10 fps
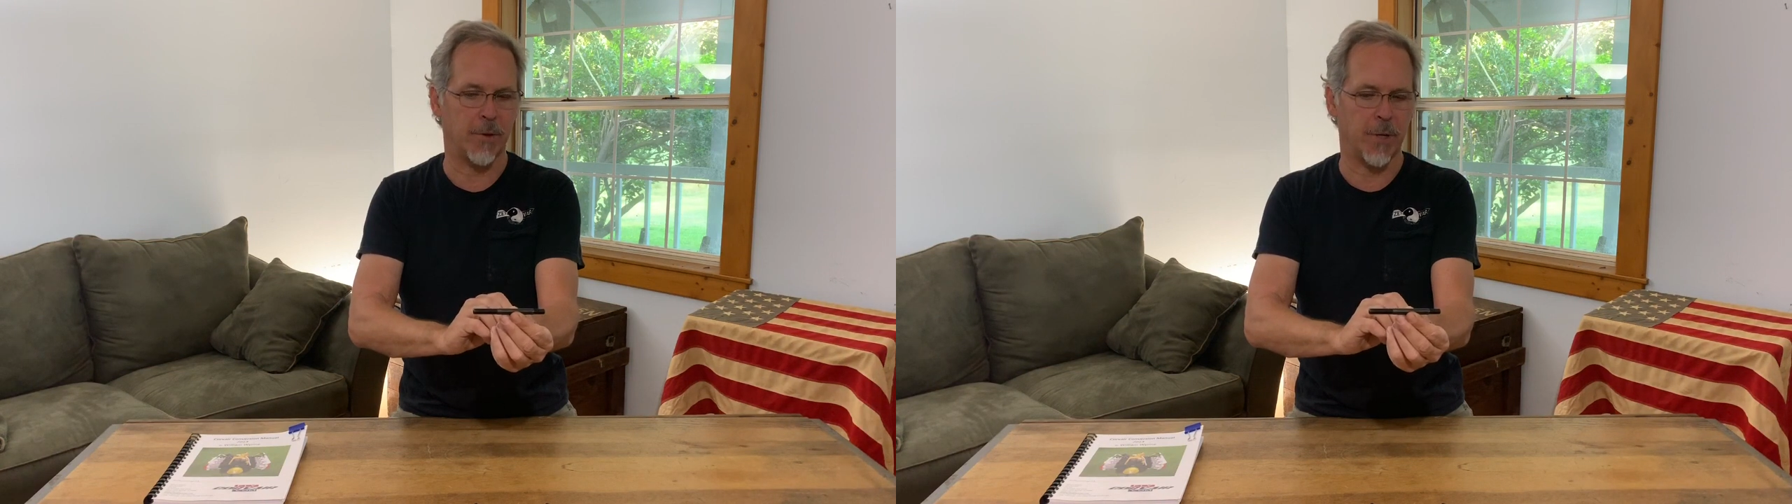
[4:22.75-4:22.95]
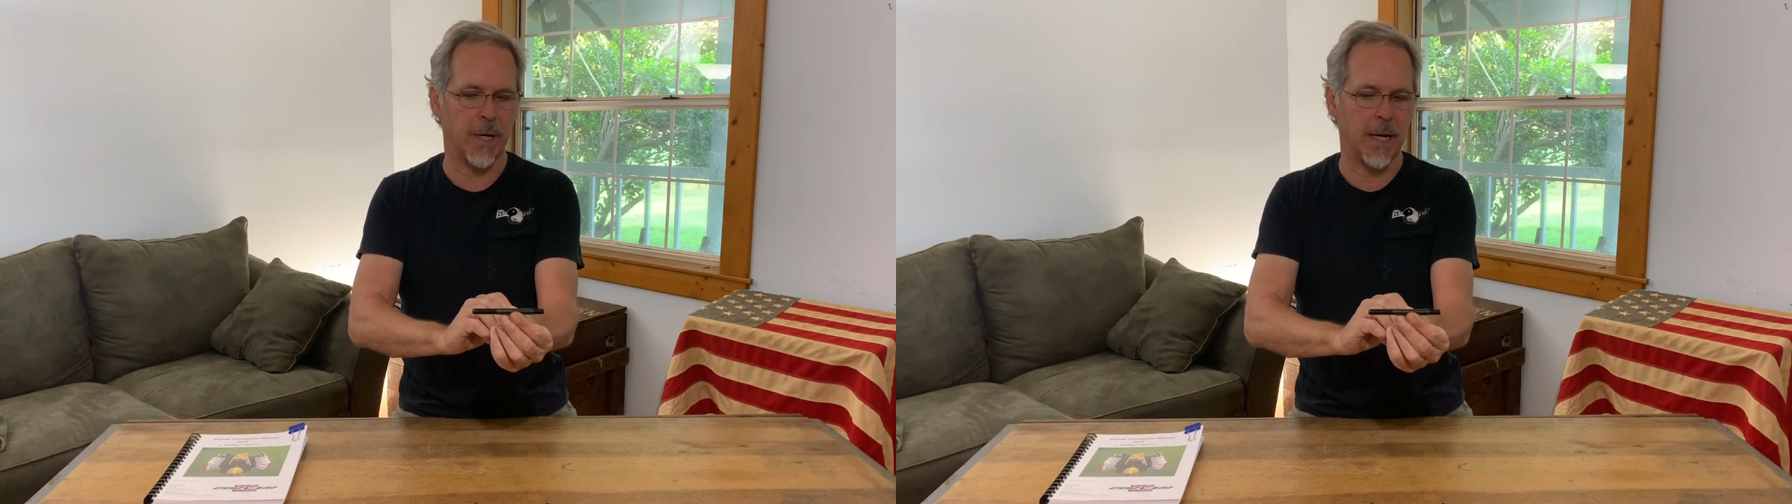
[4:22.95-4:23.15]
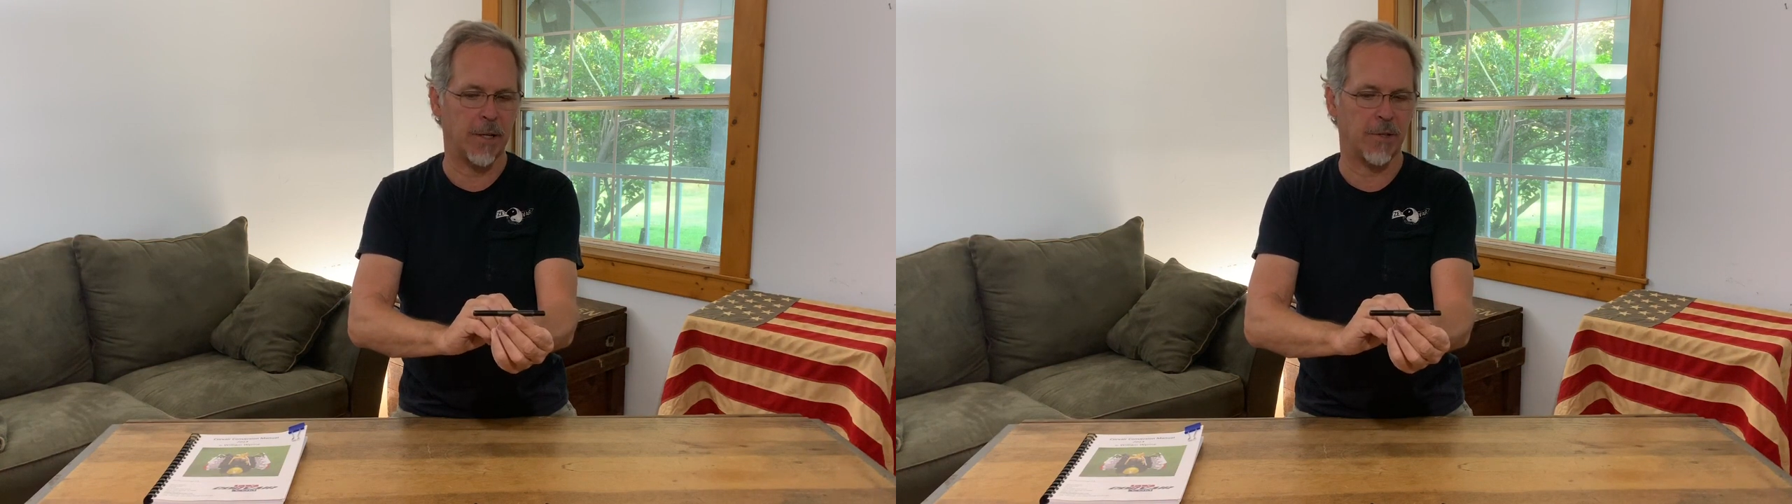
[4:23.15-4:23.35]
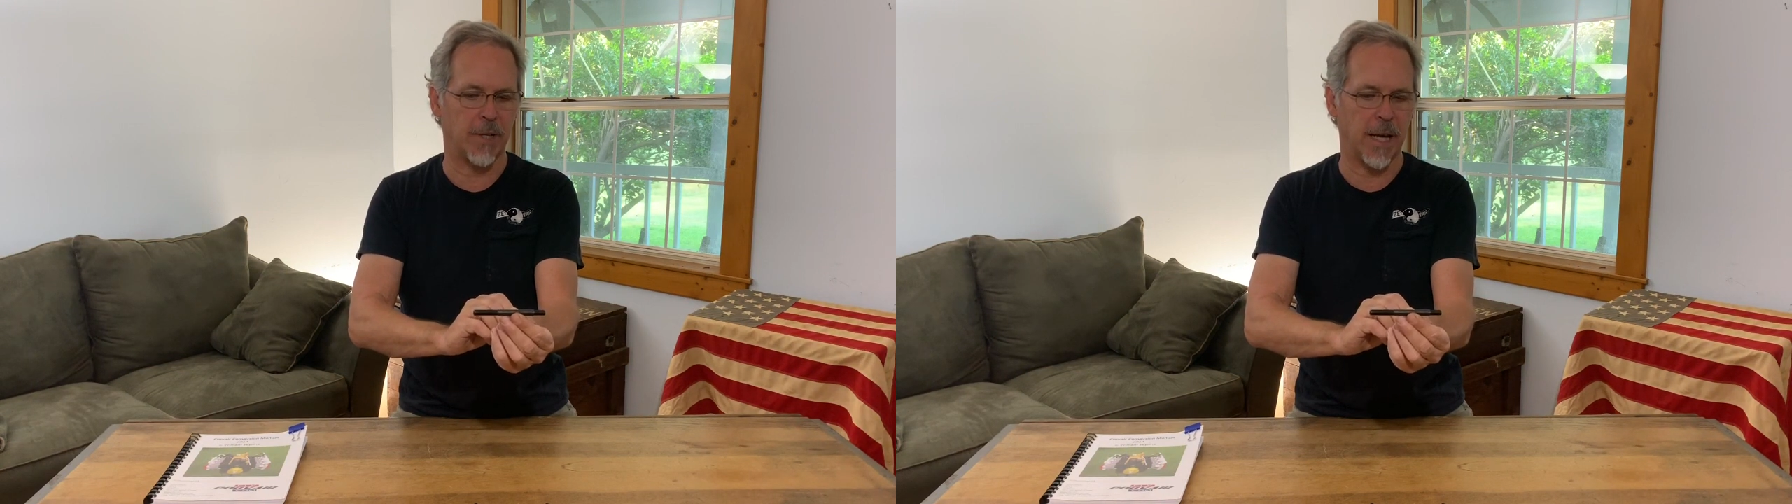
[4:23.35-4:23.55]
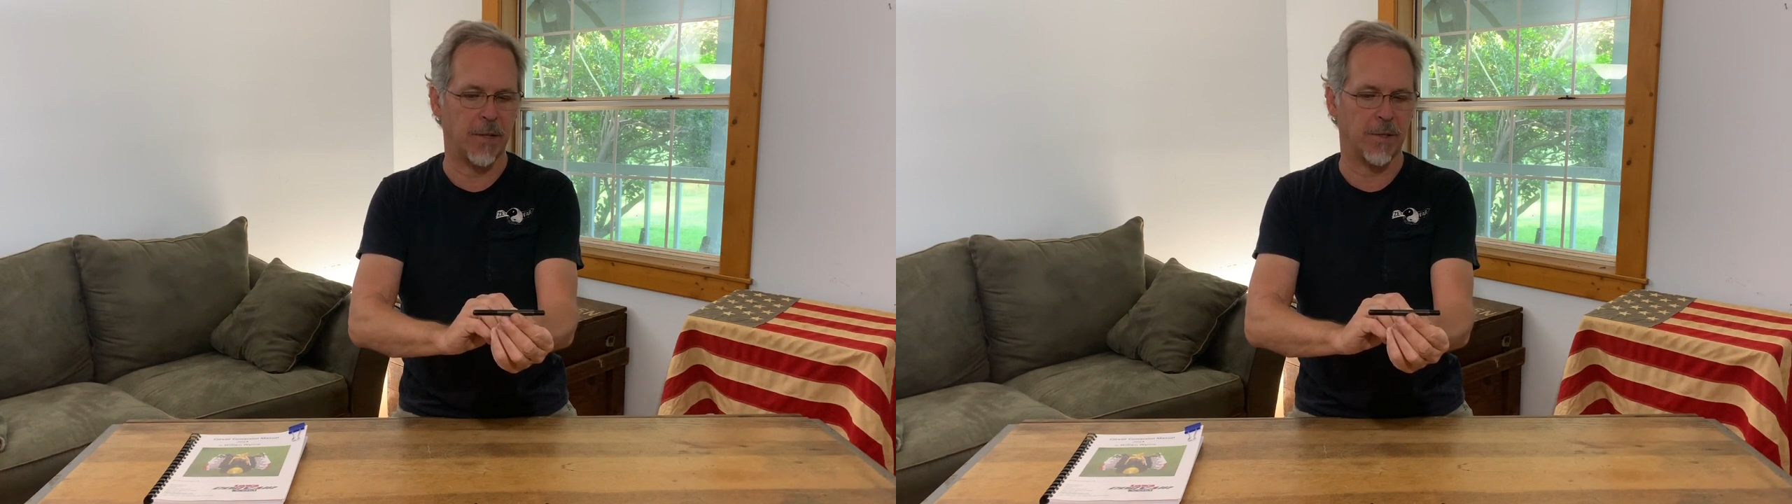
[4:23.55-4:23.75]
in the United
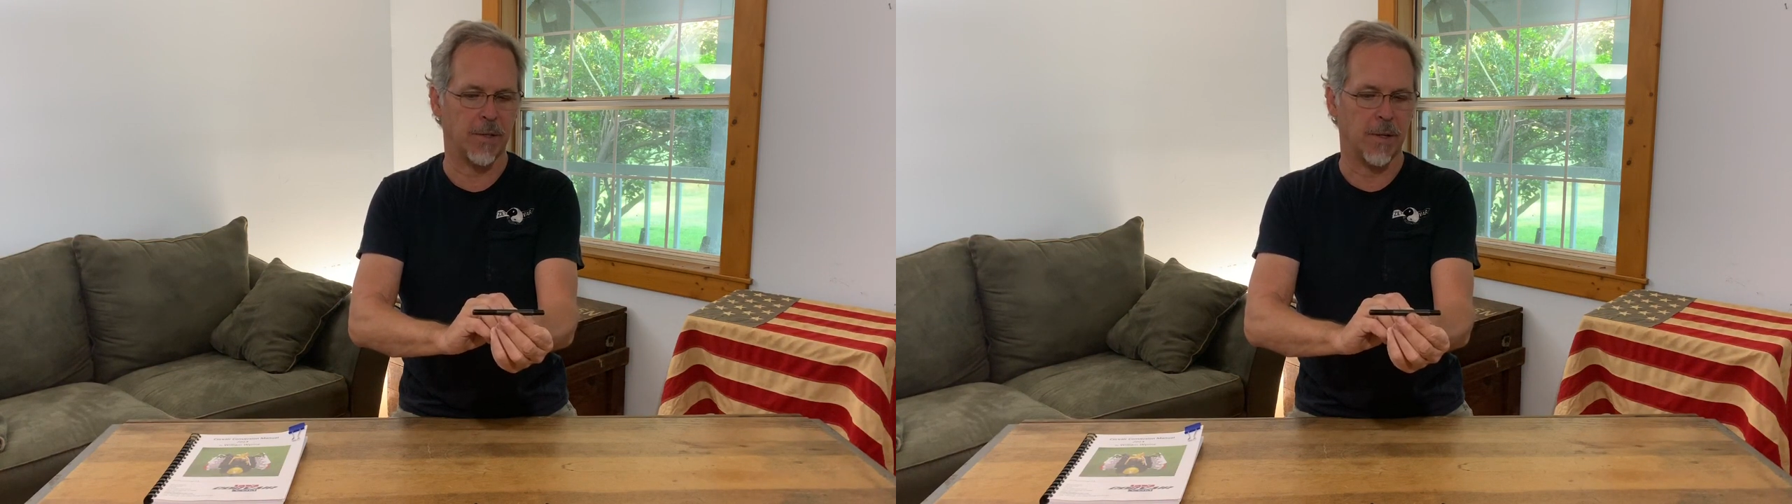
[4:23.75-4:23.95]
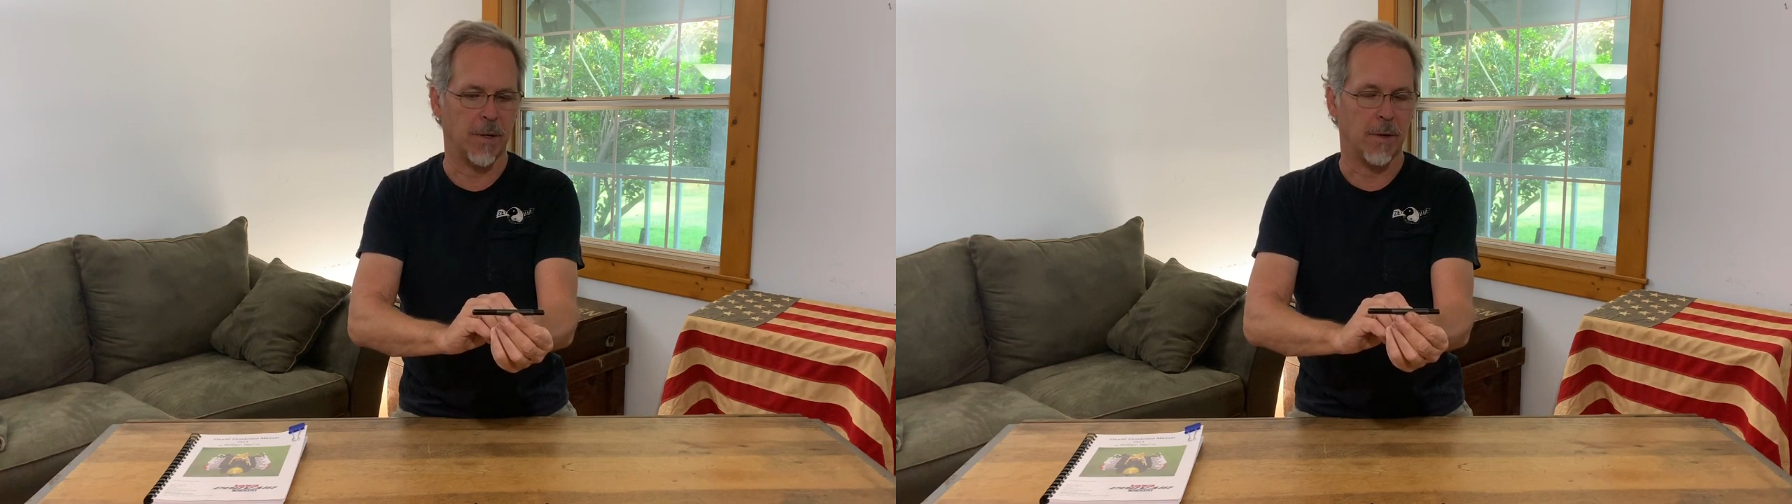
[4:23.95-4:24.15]
States